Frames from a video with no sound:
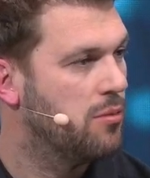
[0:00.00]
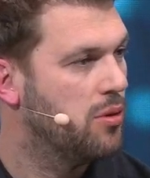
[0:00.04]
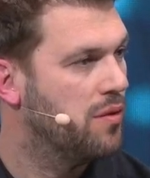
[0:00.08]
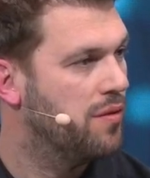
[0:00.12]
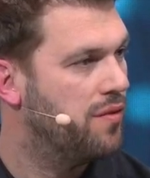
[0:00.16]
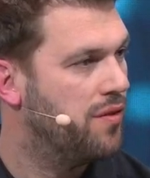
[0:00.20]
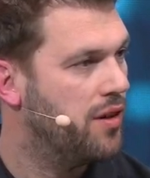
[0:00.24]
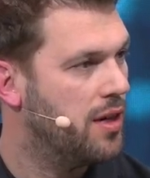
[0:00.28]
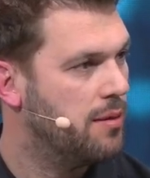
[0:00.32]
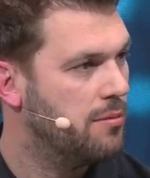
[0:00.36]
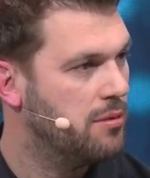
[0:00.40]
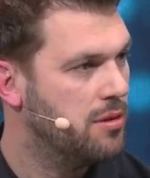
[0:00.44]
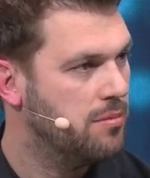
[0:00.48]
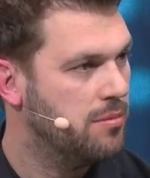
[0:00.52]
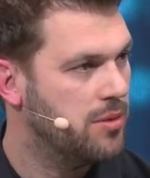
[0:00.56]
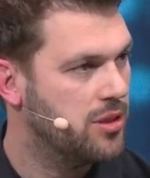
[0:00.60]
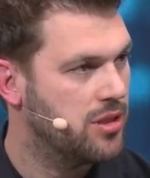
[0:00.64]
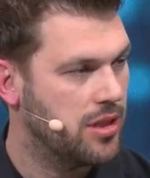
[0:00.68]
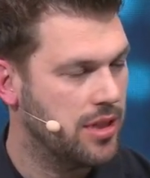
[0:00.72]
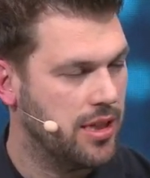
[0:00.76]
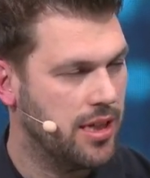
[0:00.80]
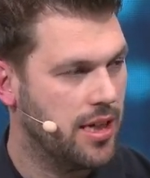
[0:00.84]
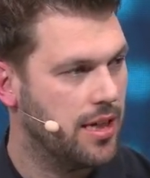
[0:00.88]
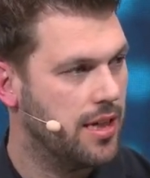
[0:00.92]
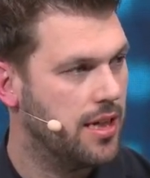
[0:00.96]
farmer,
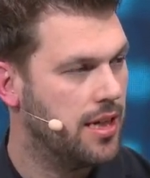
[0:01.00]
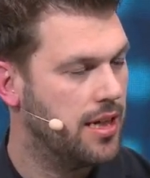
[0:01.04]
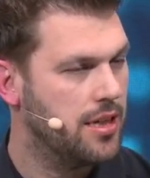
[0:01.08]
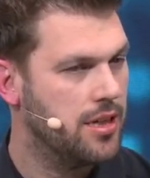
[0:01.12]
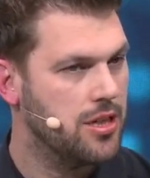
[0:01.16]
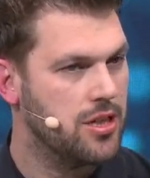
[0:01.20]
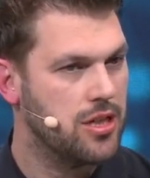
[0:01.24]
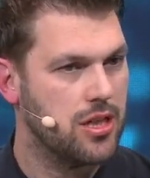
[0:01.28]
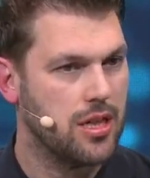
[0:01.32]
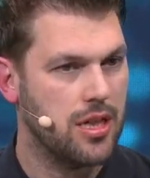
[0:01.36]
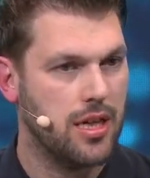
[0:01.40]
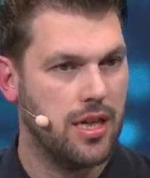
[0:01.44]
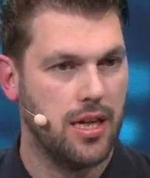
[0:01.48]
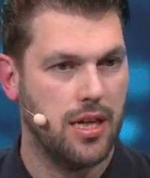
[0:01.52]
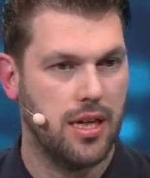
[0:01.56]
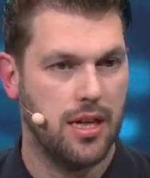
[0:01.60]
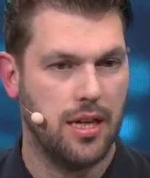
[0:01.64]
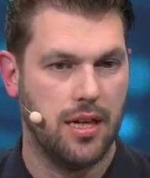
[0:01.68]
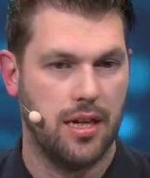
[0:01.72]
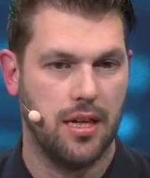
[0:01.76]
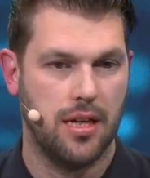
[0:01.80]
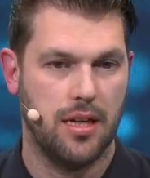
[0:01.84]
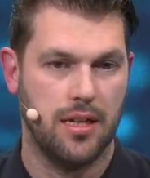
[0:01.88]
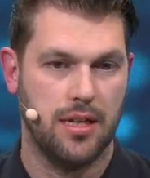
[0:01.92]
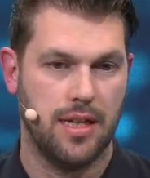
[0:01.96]
Mr. Jan Hadders.
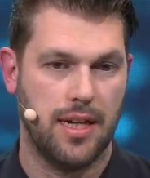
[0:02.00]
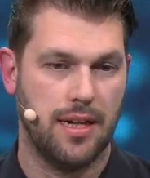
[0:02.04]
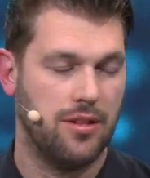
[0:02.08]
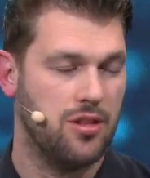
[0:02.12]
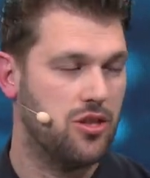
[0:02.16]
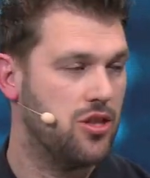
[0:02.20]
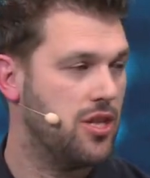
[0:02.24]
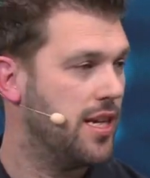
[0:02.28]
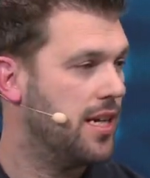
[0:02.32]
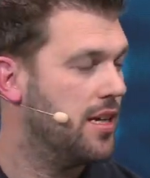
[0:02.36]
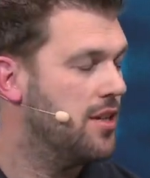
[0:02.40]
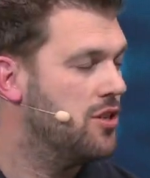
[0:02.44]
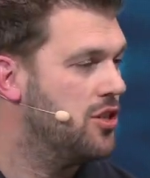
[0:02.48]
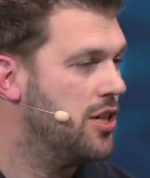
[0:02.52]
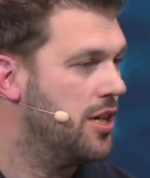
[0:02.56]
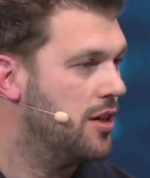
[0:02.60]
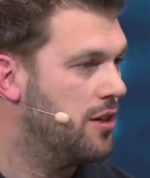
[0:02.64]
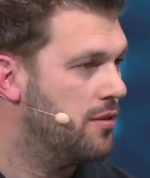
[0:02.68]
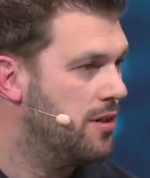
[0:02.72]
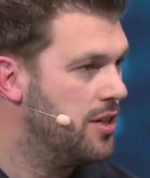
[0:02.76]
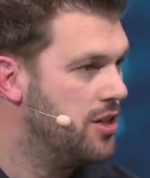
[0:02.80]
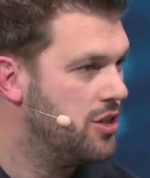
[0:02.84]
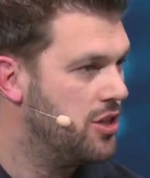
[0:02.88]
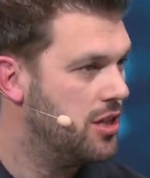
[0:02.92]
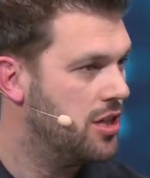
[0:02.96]
Now the second
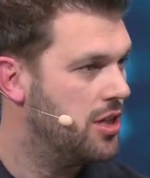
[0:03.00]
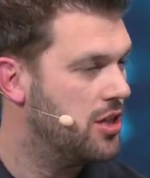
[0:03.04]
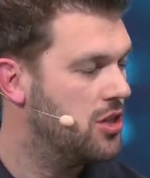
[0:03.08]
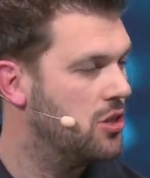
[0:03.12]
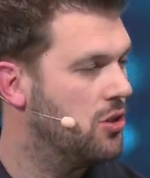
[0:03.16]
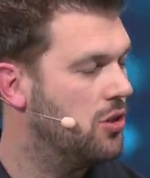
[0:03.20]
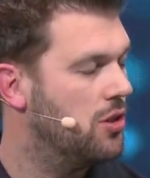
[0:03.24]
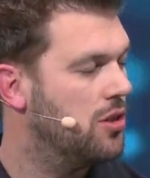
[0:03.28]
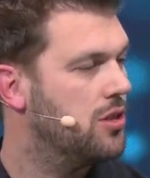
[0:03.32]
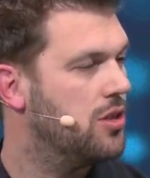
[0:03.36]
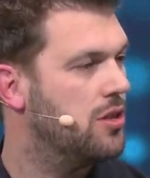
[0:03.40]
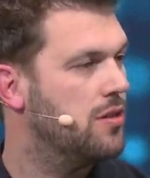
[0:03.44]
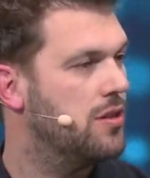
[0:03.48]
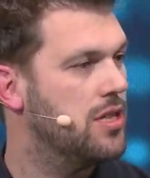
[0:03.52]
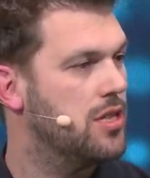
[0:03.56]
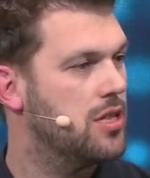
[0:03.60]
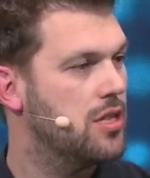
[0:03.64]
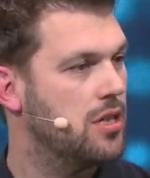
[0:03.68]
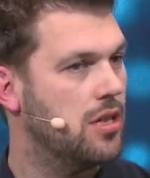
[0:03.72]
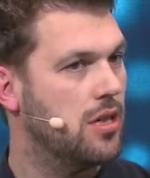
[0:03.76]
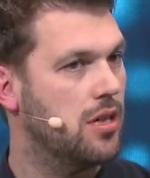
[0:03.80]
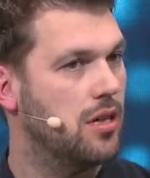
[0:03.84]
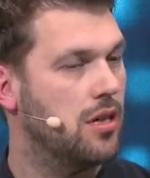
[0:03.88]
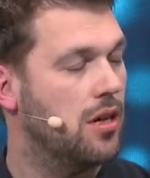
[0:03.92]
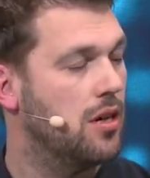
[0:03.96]
generation, his daughter
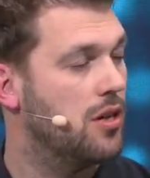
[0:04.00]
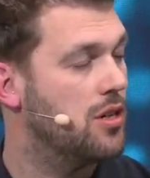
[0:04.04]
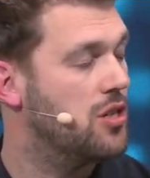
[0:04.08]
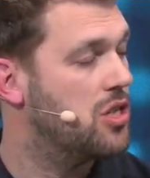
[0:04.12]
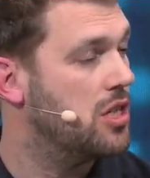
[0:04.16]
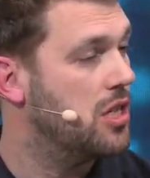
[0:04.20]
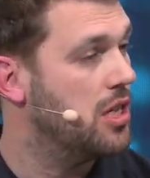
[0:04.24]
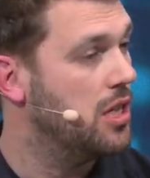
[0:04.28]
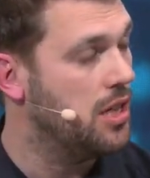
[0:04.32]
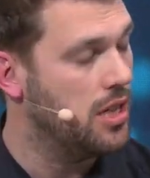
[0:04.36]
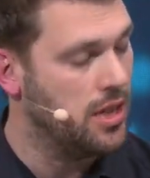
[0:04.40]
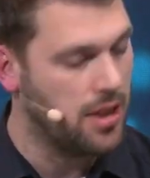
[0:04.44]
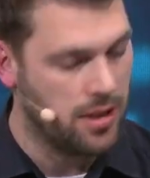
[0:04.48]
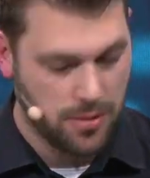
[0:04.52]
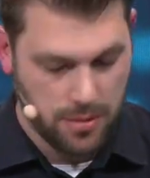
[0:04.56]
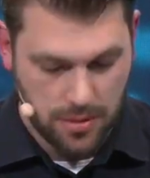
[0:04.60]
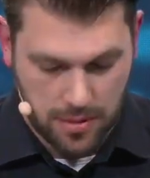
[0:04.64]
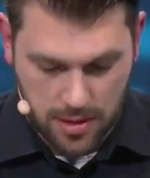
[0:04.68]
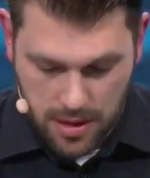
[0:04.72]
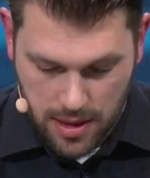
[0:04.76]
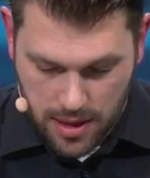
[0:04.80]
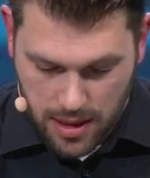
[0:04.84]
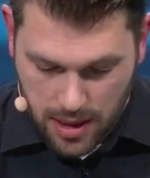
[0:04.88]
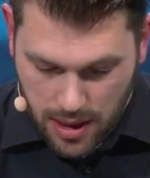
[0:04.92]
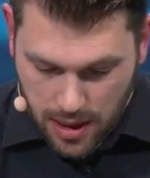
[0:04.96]
is our CEO.
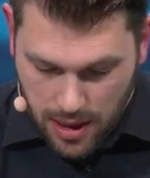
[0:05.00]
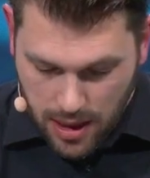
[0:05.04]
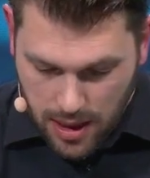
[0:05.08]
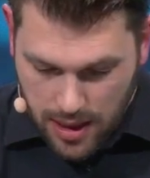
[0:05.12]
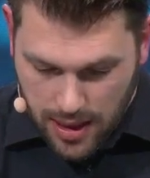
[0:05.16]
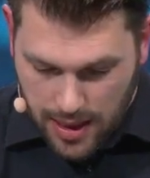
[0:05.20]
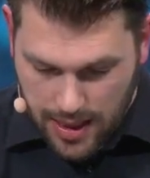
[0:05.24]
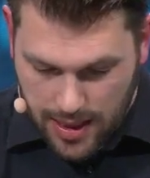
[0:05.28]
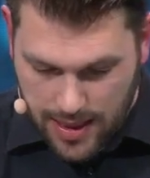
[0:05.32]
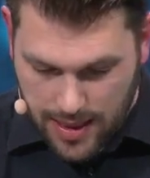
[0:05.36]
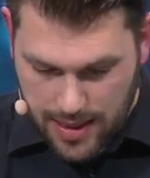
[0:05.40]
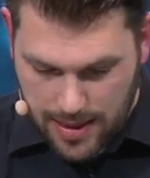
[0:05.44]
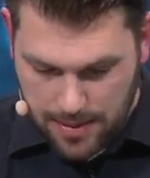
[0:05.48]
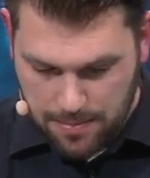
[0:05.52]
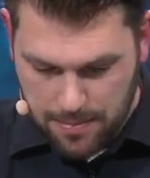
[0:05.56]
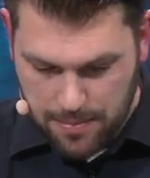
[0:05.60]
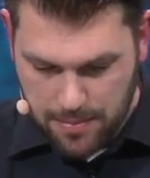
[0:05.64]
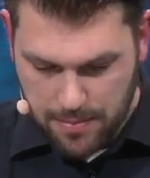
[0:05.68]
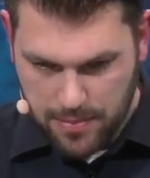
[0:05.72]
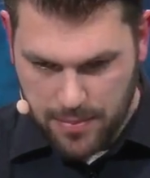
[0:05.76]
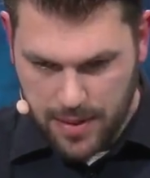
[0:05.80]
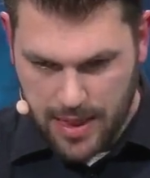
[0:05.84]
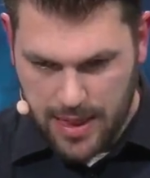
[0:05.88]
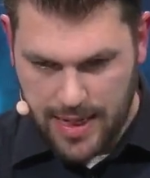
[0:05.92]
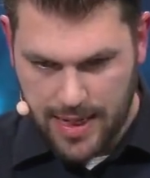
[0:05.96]

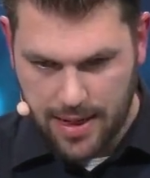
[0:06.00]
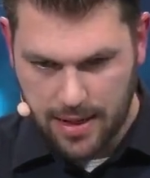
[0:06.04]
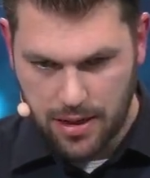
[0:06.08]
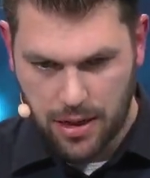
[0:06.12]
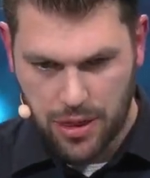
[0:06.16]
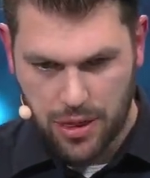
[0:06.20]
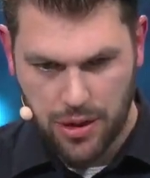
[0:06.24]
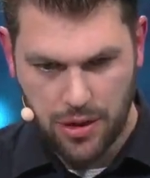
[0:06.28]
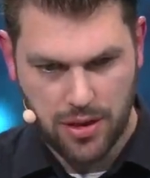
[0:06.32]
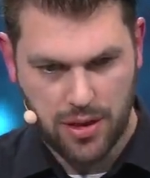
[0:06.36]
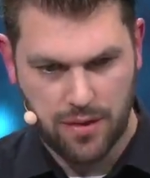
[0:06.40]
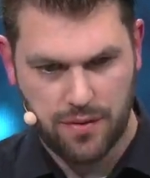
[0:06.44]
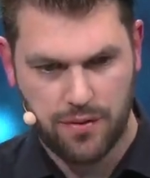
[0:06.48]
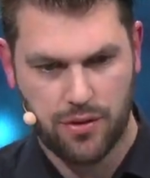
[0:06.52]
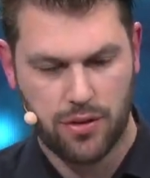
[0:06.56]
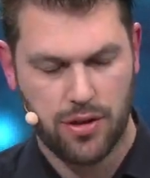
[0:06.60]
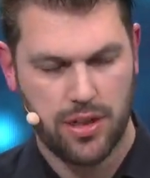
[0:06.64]
And 34